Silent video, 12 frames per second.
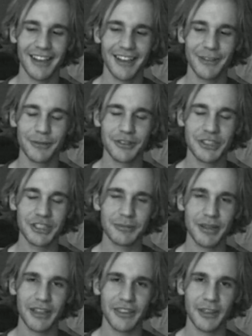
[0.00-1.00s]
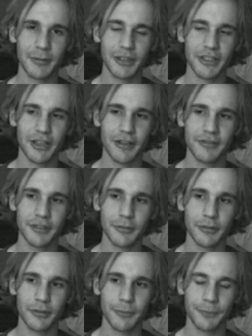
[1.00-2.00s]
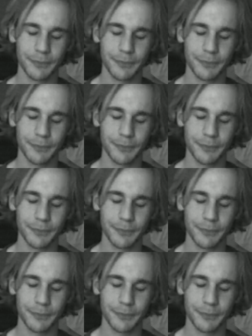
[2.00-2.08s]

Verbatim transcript: it would just make them uncomfortable.